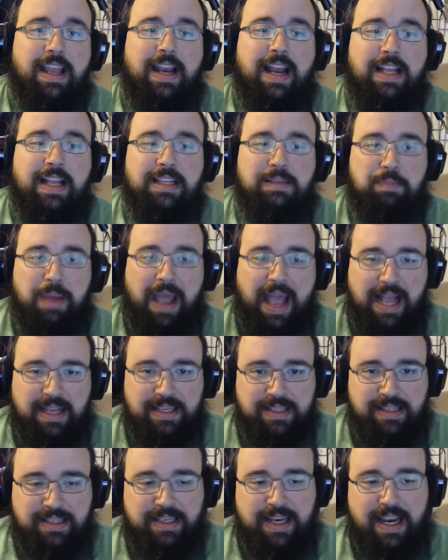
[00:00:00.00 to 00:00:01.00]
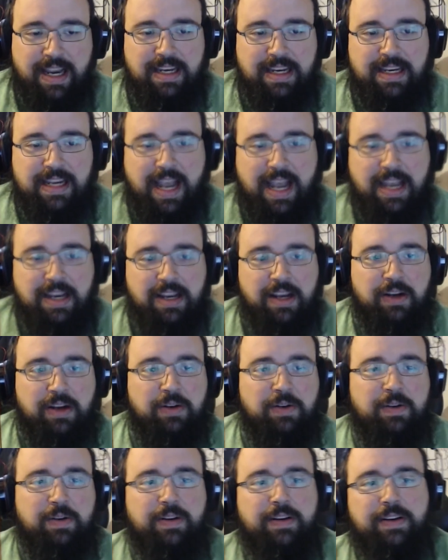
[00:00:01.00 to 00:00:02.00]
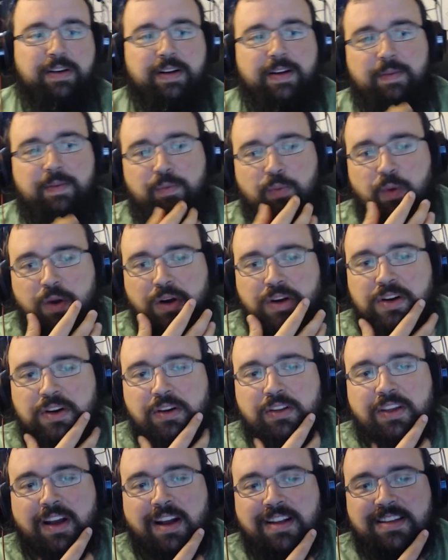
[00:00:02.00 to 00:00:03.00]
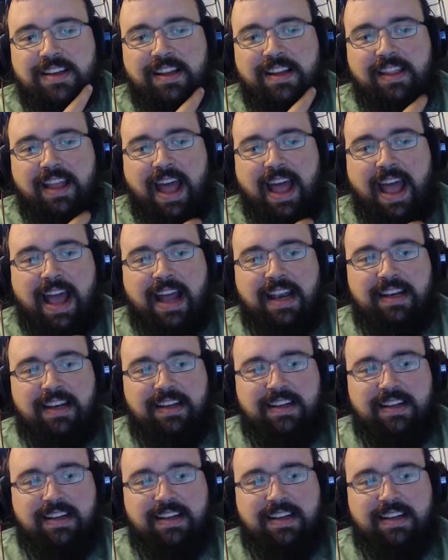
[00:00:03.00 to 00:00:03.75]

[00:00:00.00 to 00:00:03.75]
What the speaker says: It has passed San Diego. What are your thoughts on that?